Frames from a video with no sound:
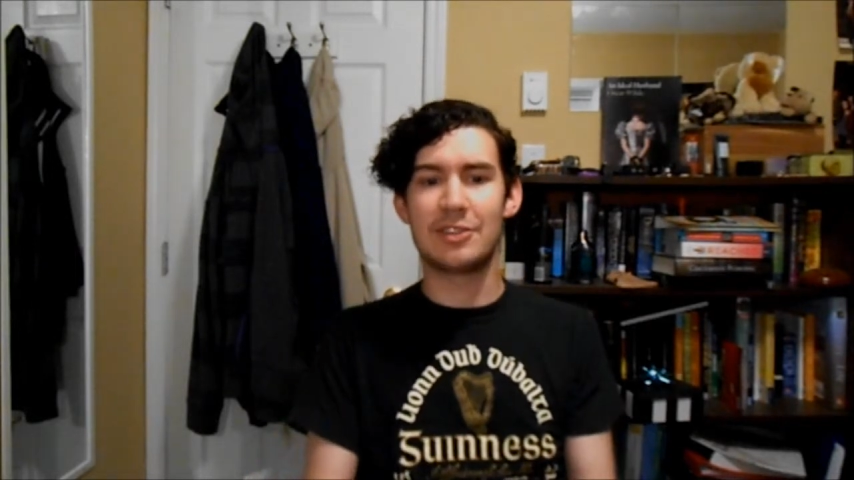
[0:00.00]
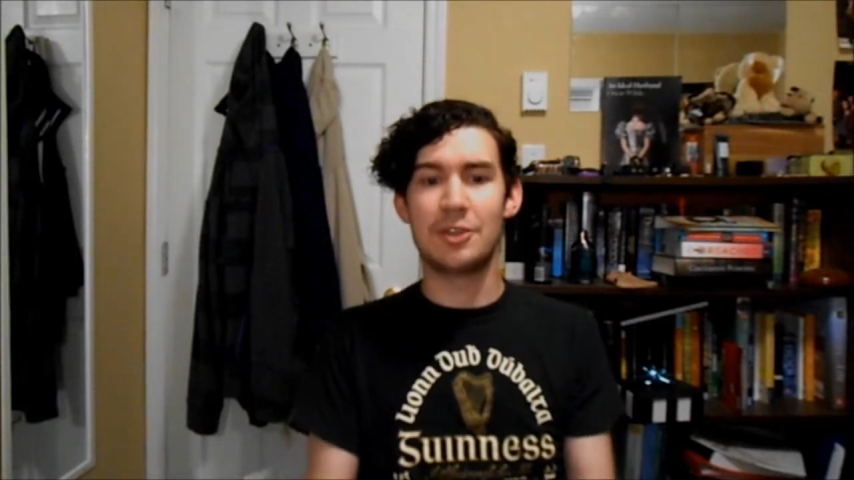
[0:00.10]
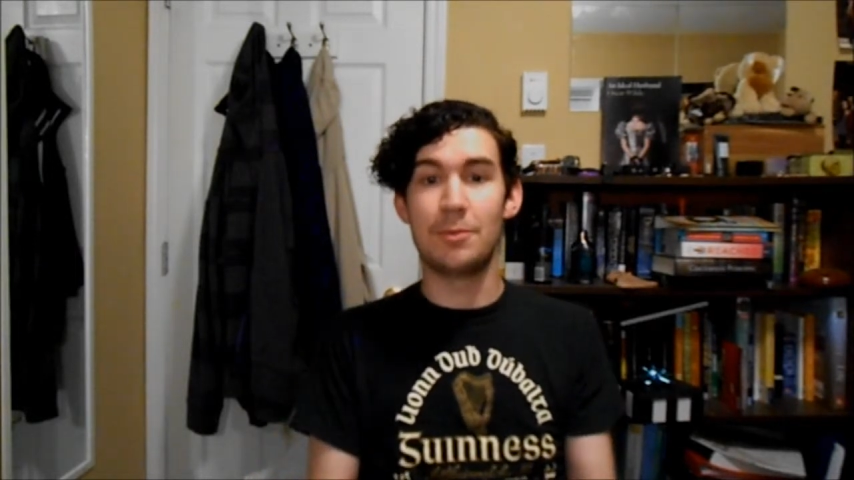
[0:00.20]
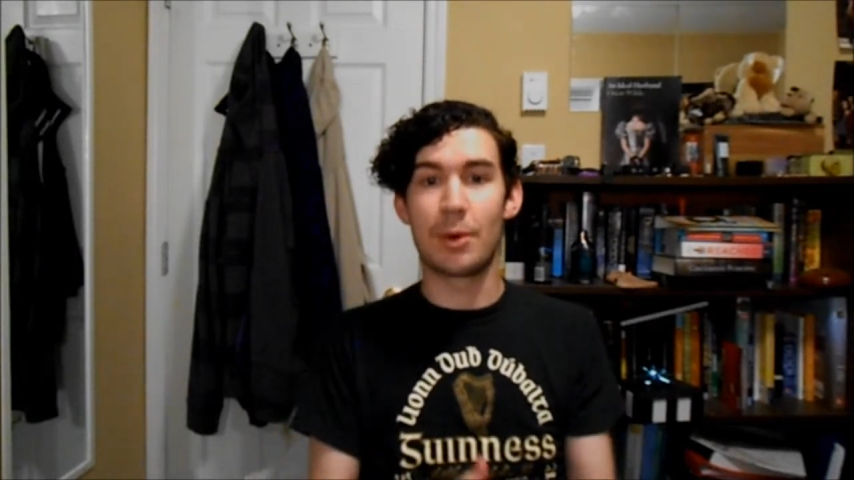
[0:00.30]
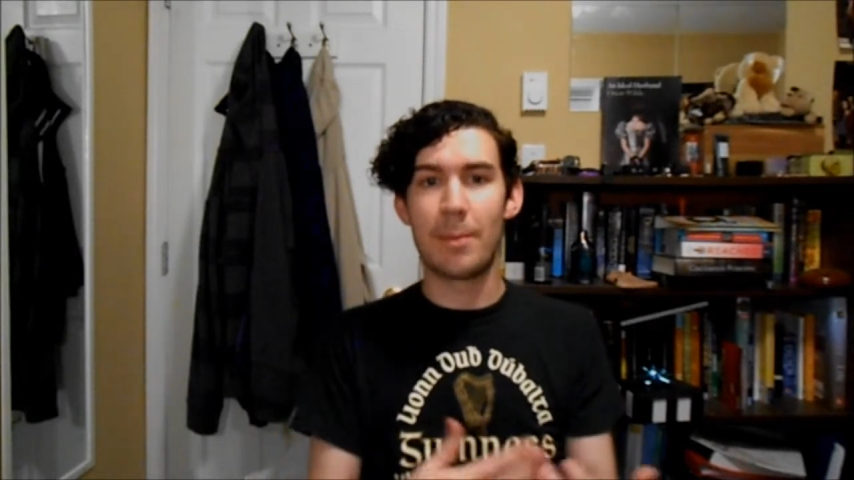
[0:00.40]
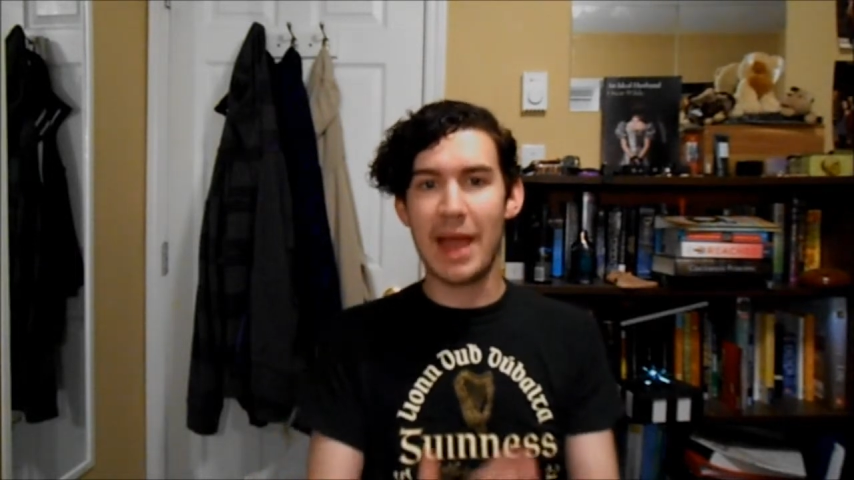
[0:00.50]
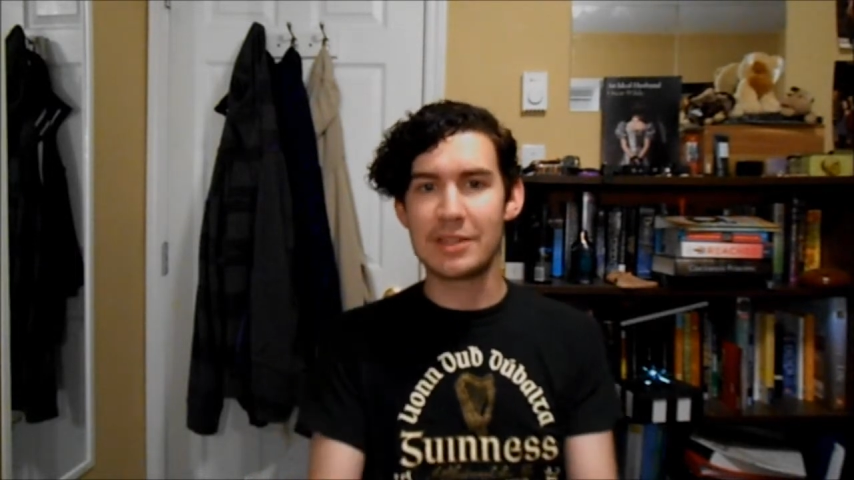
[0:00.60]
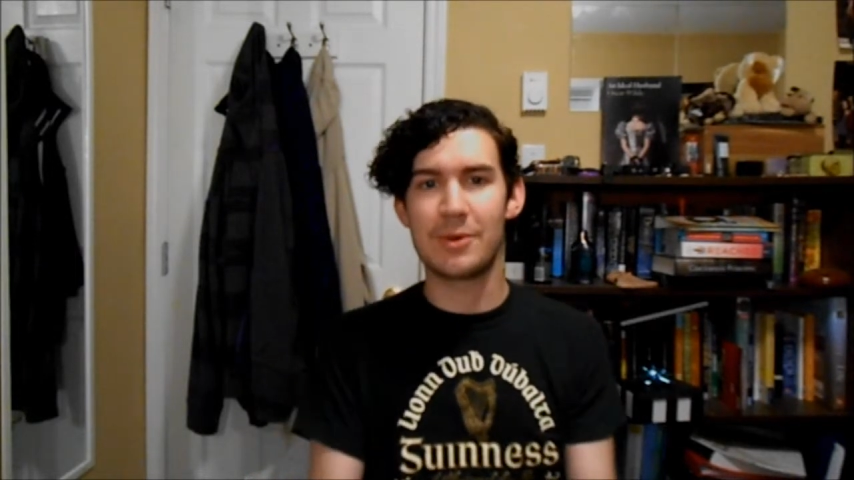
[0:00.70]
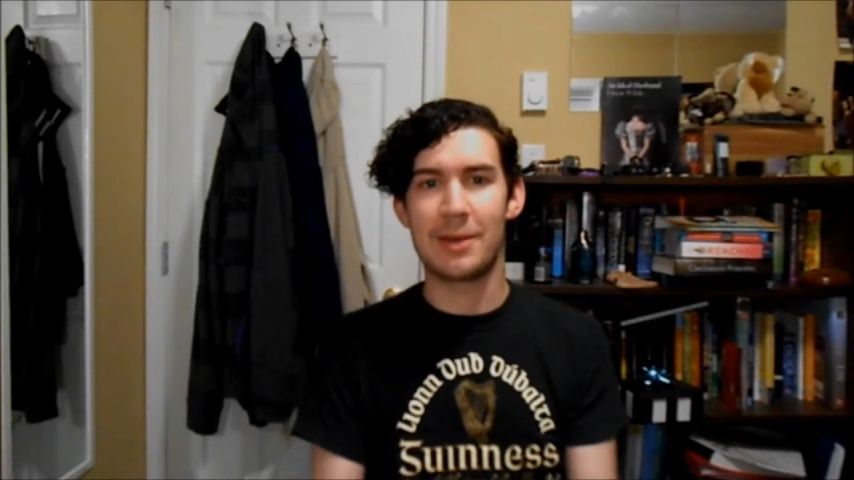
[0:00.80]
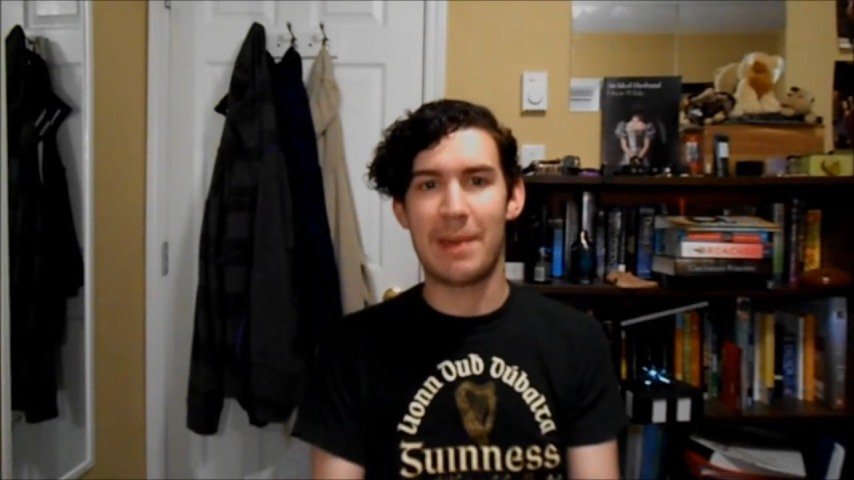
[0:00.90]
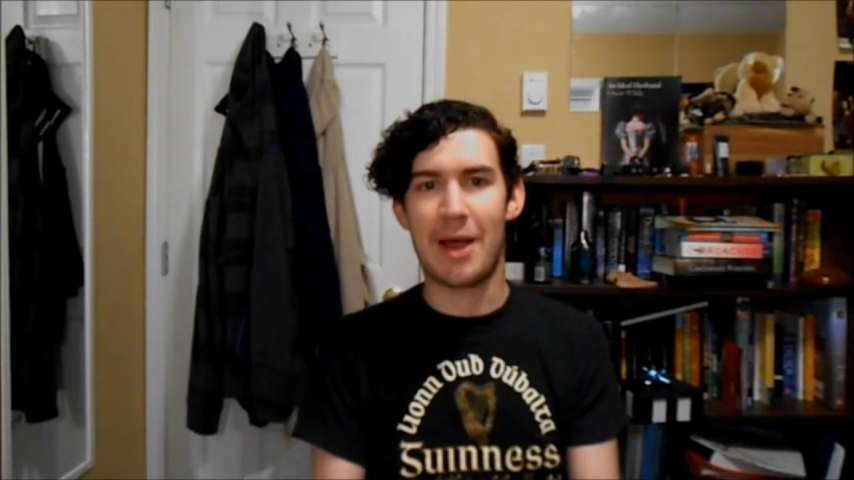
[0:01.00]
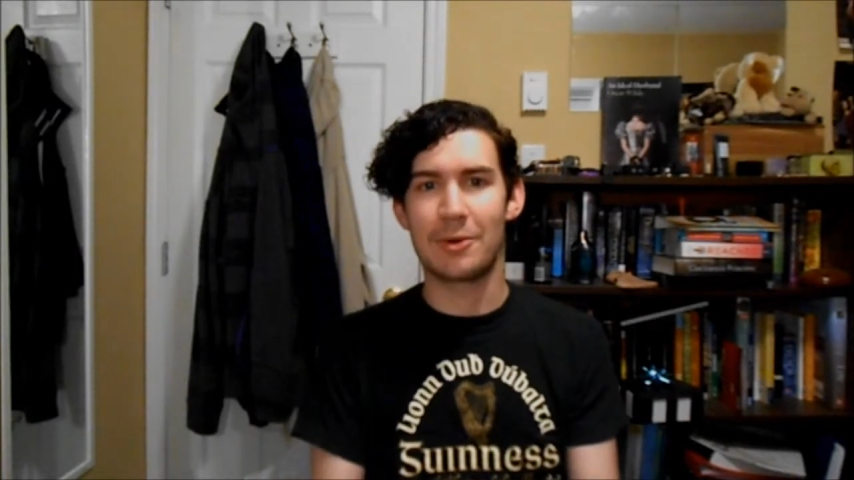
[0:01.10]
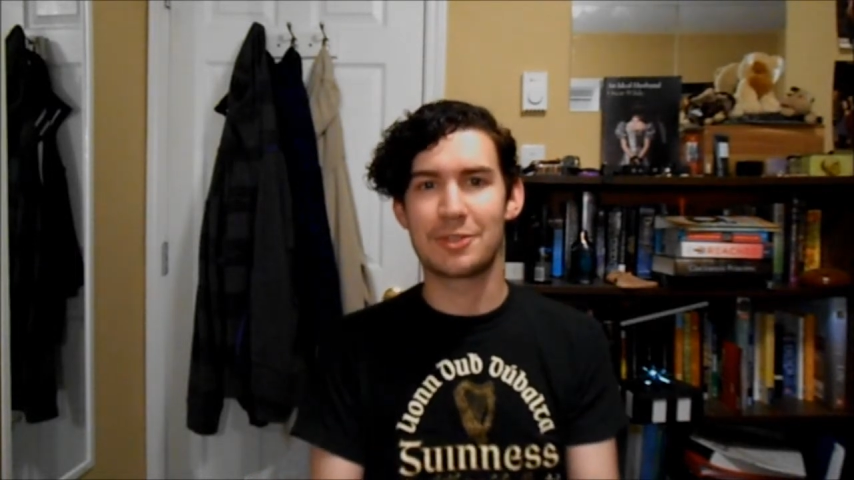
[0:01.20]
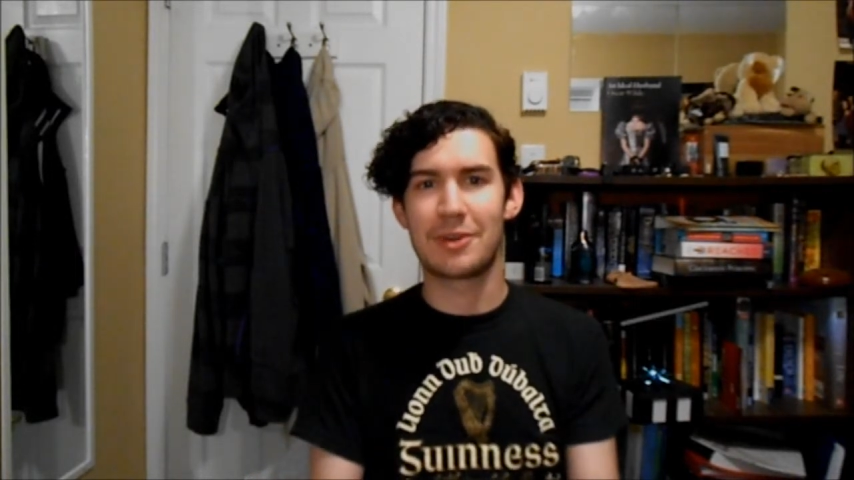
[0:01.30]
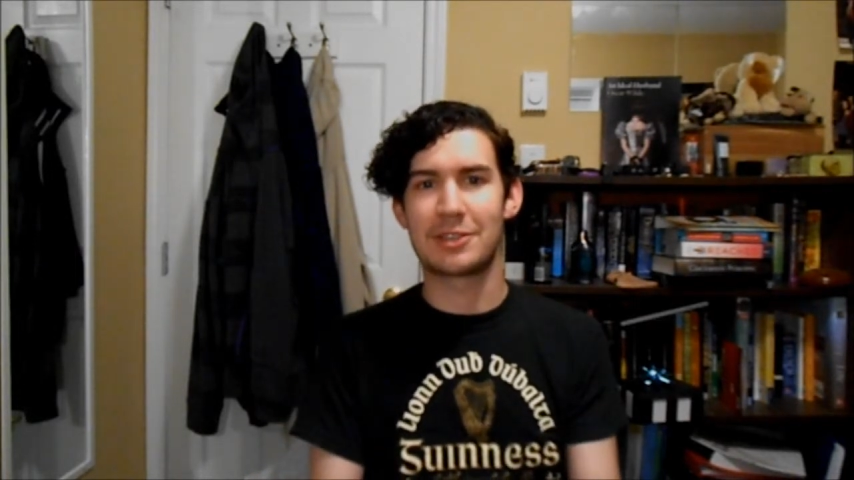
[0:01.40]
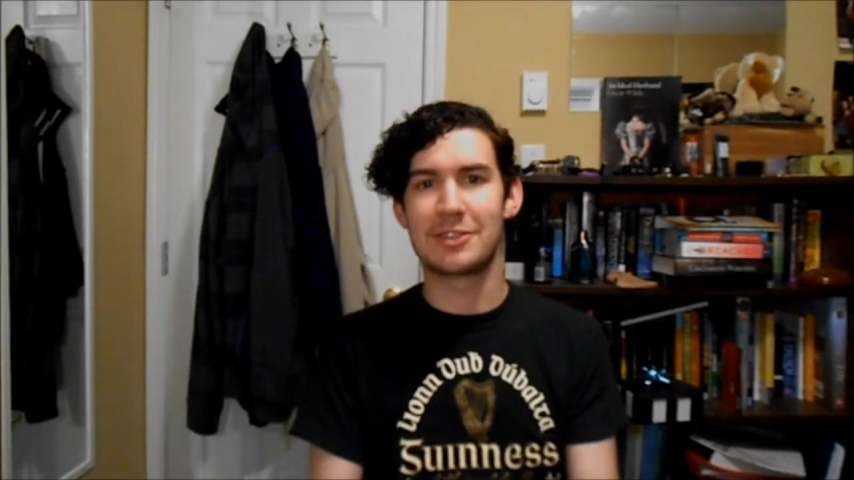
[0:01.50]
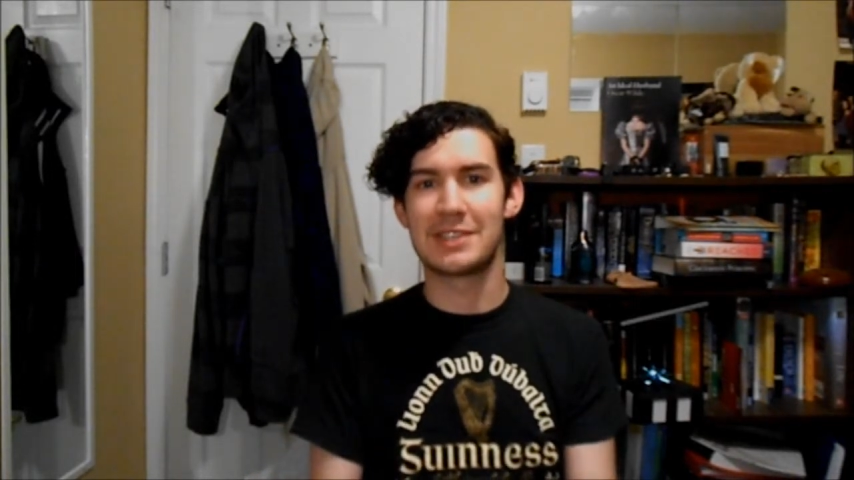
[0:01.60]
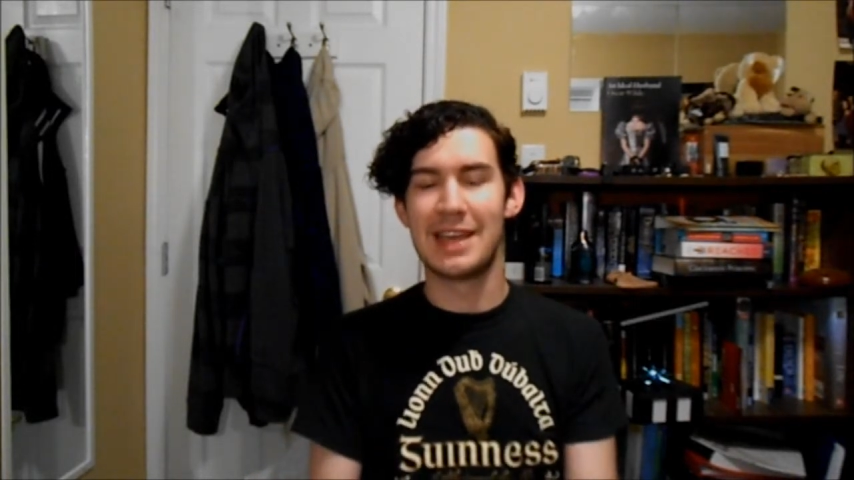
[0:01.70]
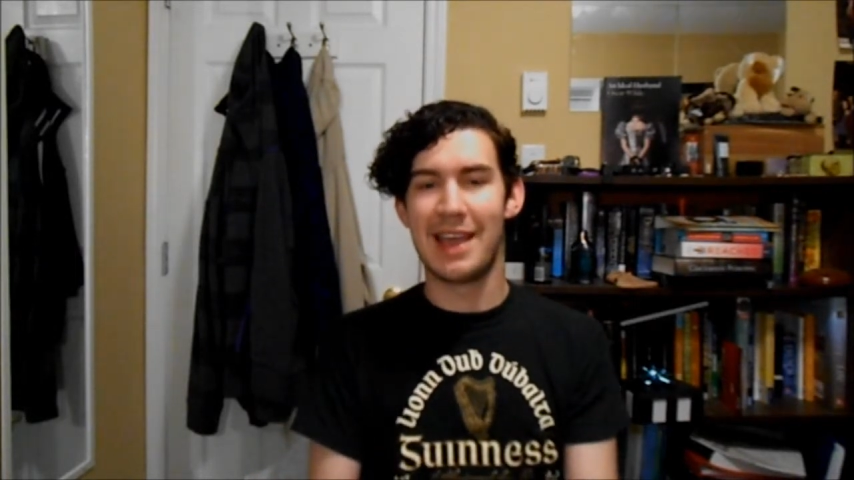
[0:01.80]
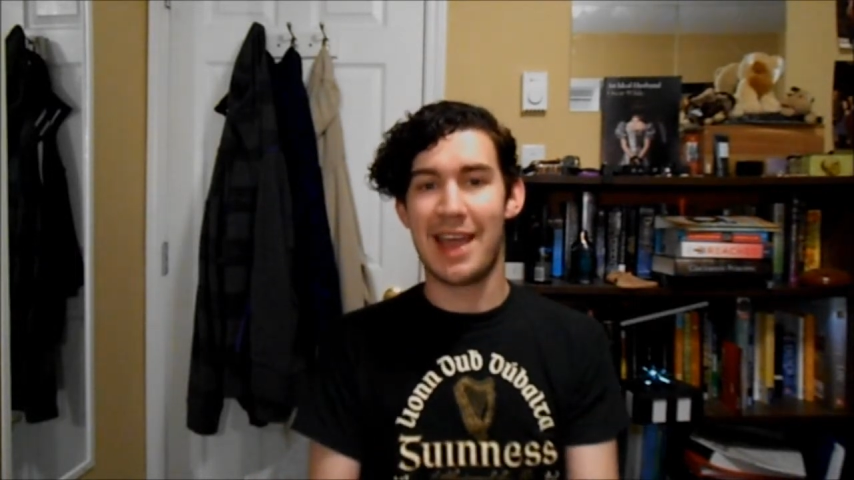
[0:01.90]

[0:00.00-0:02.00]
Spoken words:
to perpetuate power structures